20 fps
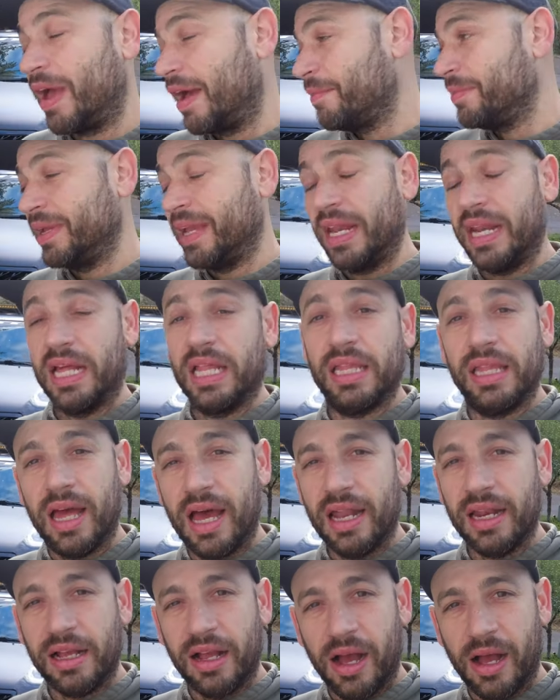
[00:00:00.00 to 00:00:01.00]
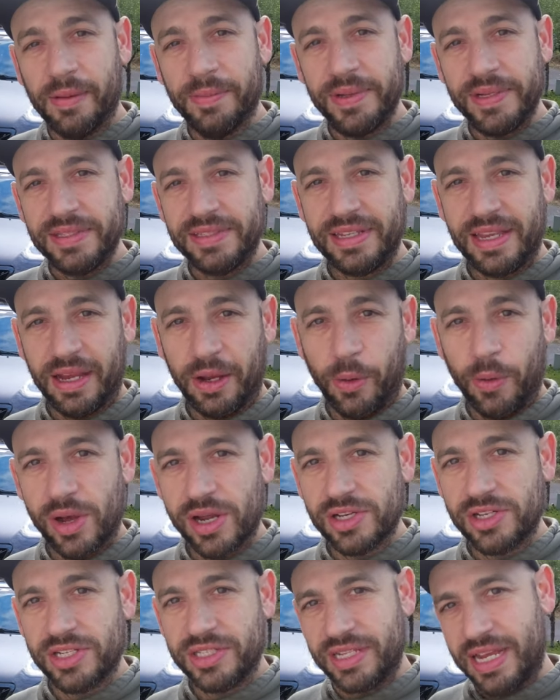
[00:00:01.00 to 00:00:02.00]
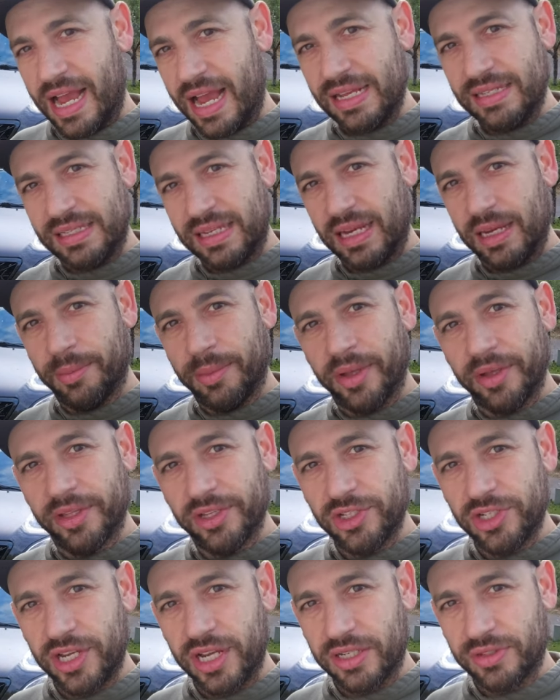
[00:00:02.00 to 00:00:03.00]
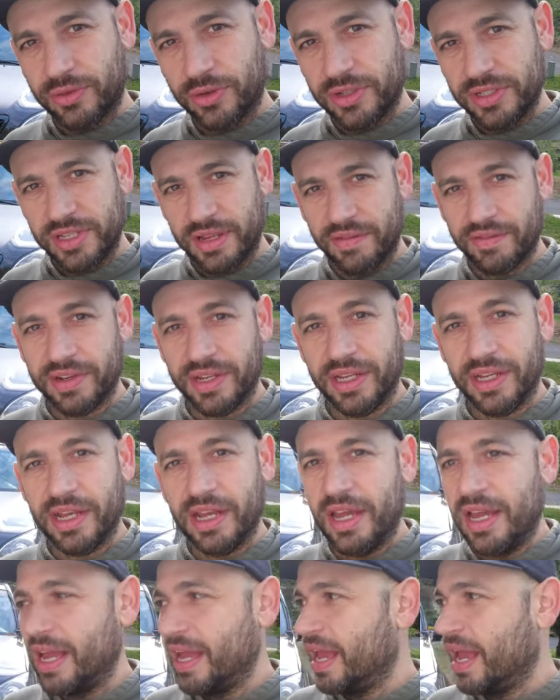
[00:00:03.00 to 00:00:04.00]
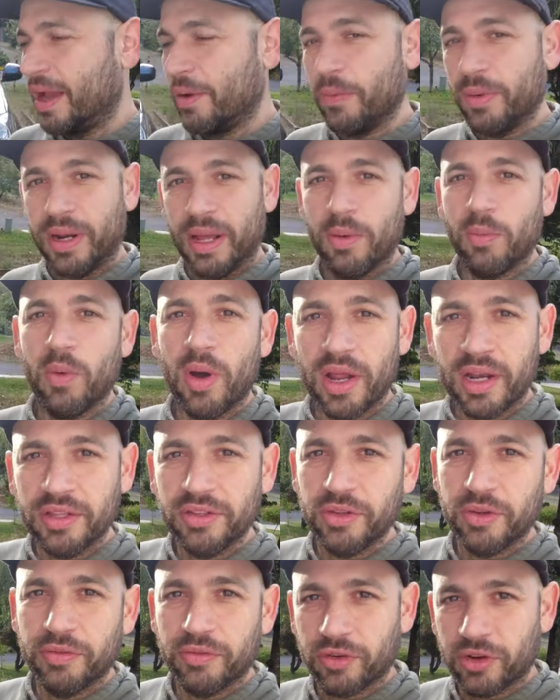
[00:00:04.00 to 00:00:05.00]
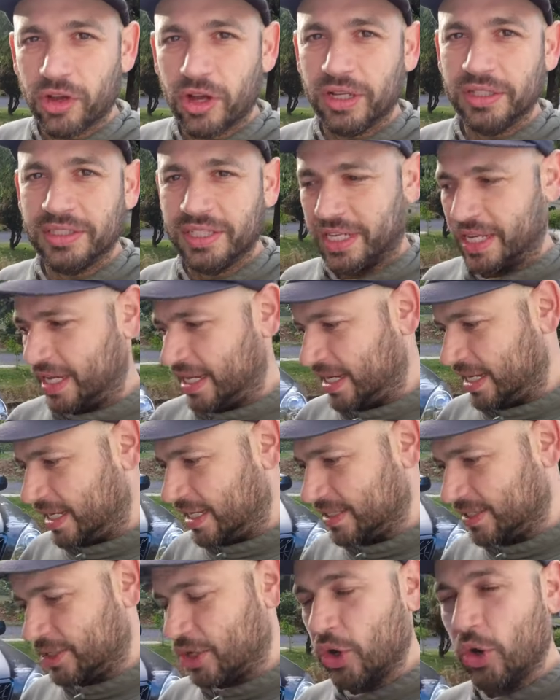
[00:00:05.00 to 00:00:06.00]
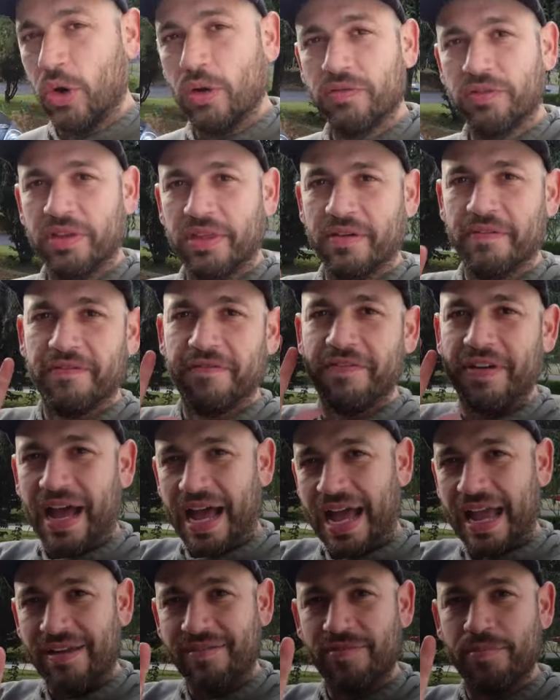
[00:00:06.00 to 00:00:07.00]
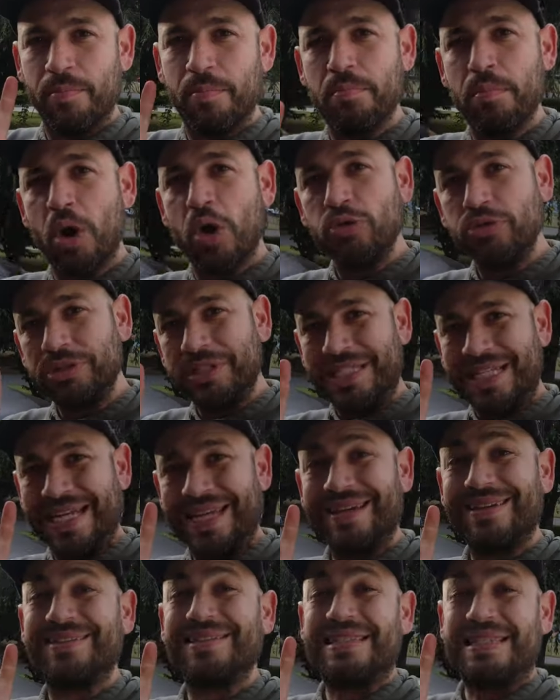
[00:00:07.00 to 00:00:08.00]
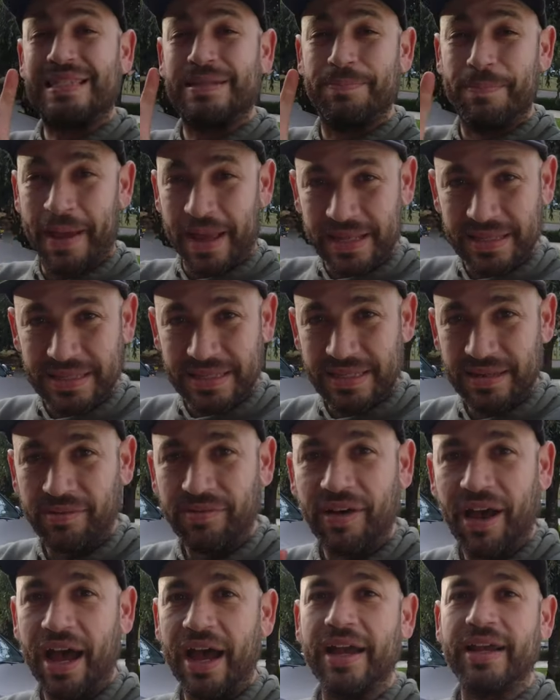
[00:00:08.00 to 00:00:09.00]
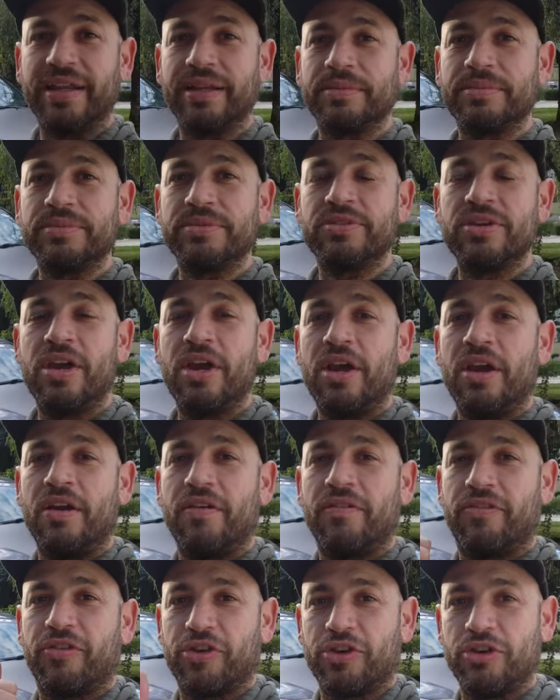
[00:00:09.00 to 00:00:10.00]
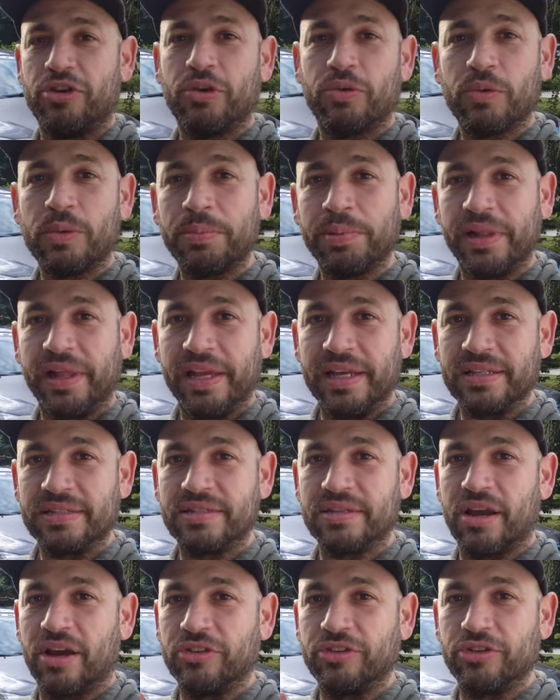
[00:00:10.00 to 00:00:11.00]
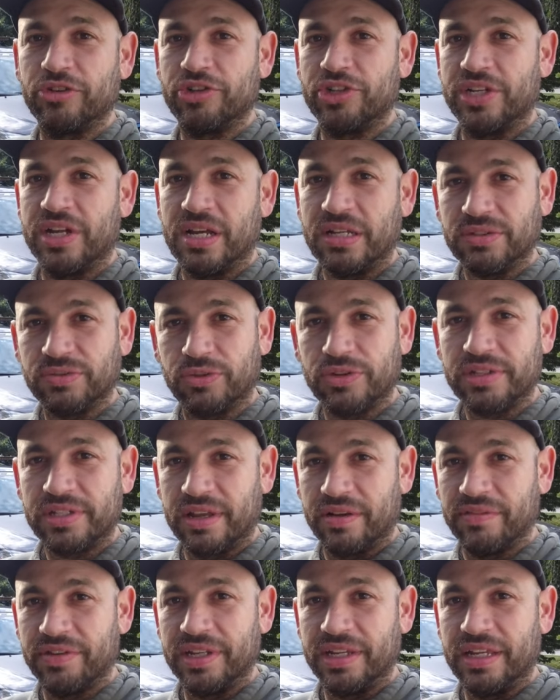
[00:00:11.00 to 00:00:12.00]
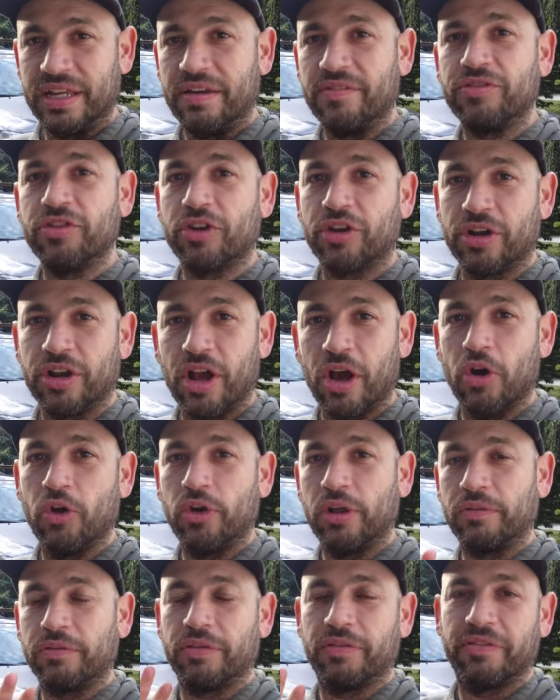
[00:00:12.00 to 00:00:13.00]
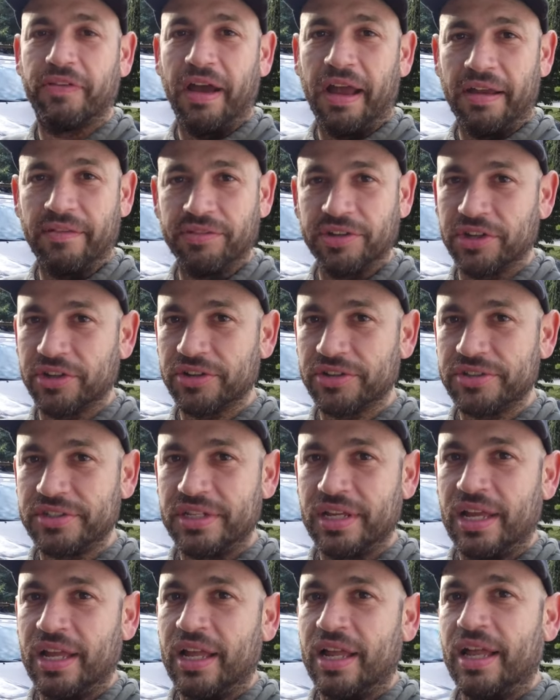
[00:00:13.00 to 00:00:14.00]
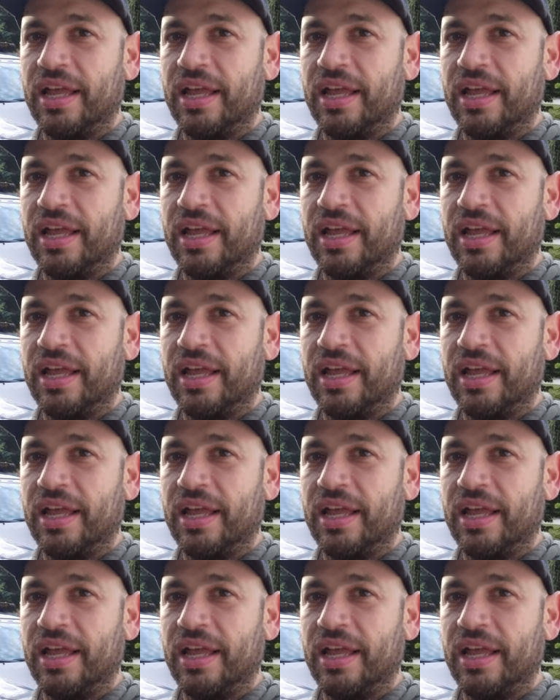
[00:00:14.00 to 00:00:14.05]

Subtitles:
I've been getting a lot of comments and questions asking about the GX470. And what I want to do for y'all today is go over the five most expensive items for you to replace on your GX470 if you're going to own it for 5 years.